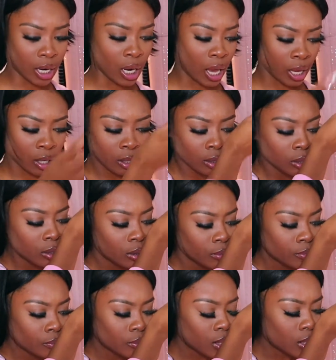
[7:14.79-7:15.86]
Like,
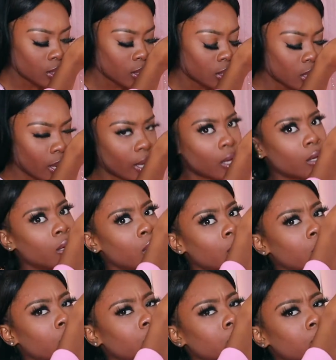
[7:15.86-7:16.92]
this is like,
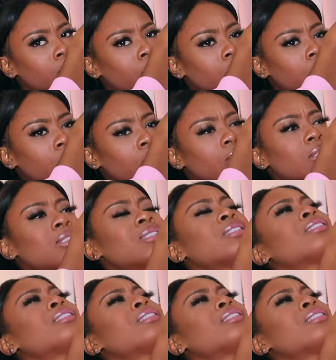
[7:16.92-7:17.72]
this is